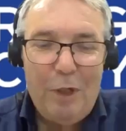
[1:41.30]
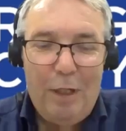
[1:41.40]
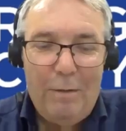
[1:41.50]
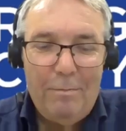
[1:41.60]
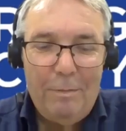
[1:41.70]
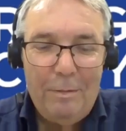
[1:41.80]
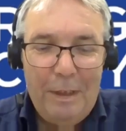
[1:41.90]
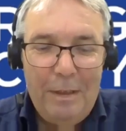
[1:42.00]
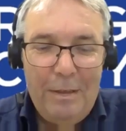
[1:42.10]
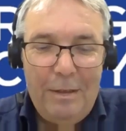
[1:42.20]
brilliant.
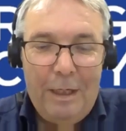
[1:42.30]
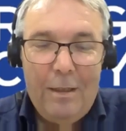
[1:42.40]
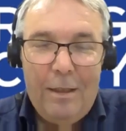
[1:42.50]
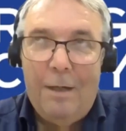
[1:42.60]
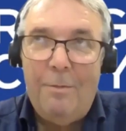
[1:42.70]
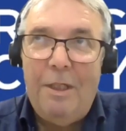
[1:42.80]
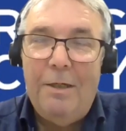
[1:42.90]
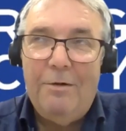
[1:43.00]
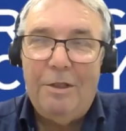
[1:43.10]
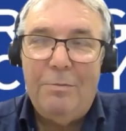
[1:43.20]
Yeah, I mean,
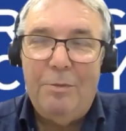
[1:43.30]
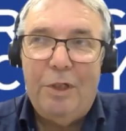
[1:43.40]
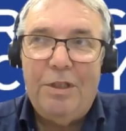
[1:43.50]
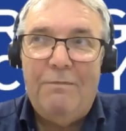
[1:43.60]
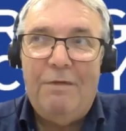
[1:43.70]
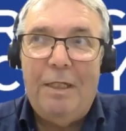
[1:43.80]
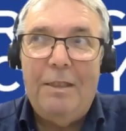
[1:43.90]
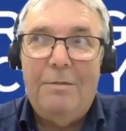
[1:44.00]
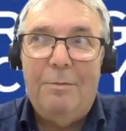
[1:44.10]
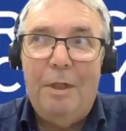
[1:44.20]
there are some impressive
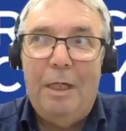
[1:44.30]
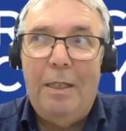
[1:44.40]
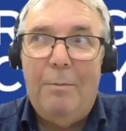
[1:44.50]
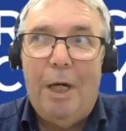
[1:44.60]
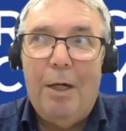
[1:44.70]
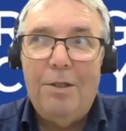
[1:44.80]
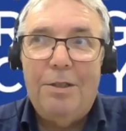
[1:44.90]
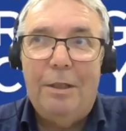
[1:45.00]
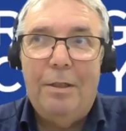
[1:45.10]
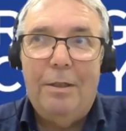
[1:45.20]
things in the
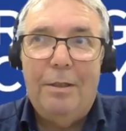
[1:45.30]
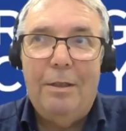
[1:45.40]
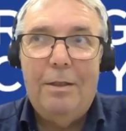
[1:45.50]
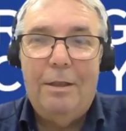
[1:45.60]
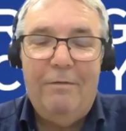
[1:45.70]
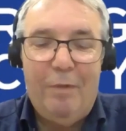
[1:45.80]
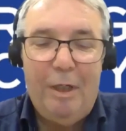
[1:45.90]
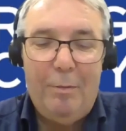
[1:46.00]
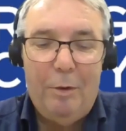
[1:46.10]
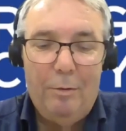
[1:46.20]
past that give
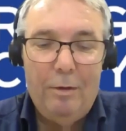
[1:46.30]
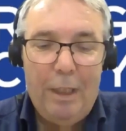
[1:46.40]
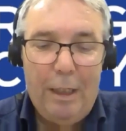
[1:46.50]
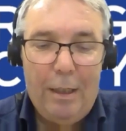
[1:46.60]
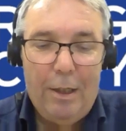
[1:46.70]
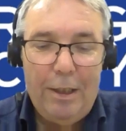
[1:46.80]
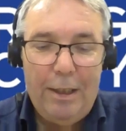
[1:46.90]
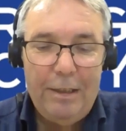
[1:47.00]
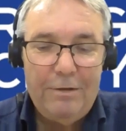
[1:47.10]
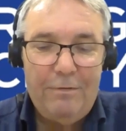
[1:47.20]
people
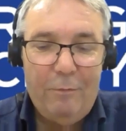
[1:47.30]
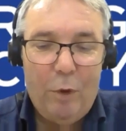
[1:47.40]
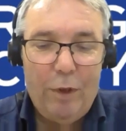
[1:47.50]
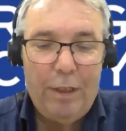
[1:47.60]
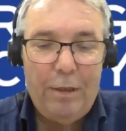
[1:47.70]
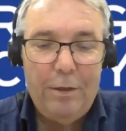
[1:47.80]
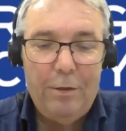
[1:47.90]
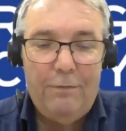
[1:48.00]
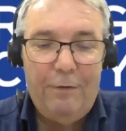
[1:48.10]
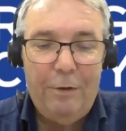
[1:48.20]
ideas for what they can do
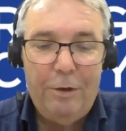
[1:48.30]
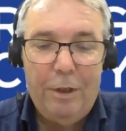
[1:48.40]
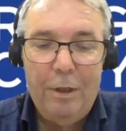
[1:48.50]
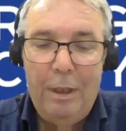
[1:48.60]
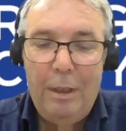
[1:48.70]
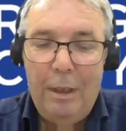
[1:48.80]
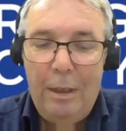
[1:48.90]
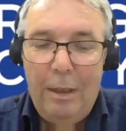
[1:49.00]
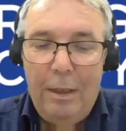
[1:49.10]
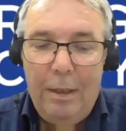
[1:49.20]
in the future.
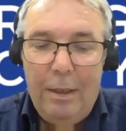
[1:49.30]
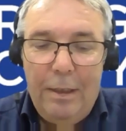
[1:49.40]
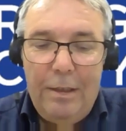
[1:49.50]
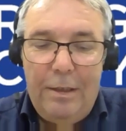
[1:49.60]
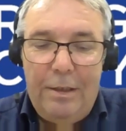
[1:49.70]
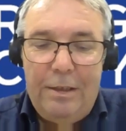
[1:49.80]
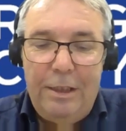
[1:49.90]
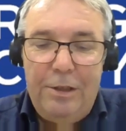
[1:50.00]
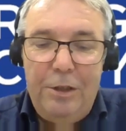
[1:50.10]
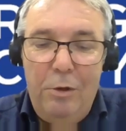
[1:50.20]

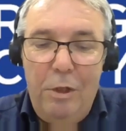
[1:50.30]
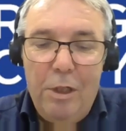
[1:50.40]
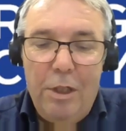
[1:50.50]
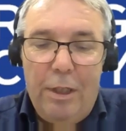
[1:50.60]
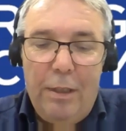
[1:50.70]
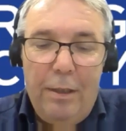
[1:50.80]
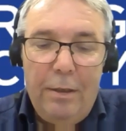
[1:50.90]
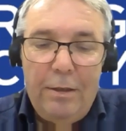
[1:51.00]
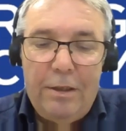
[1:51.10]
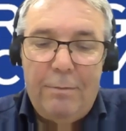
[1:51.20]
Did you
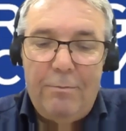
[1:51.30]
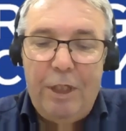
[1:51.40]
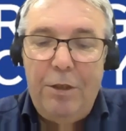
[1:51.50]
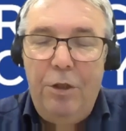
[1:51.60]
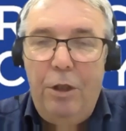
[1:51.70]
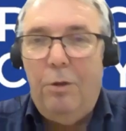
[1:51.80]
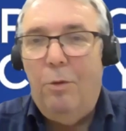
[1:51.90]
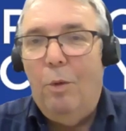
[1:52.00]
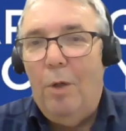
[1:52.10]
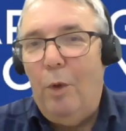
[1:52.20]
learn something
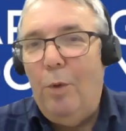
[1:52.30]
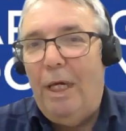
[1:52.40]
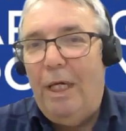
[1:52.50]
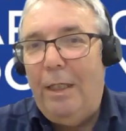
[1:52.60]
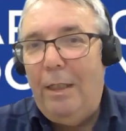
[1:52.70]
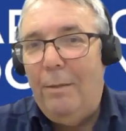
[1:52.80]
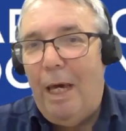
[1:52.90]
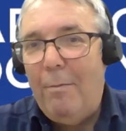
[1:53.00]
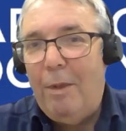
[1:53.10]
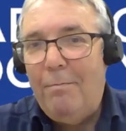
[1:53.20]
new while you were making the
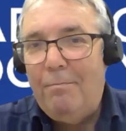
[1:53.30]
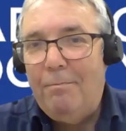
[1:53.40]
map?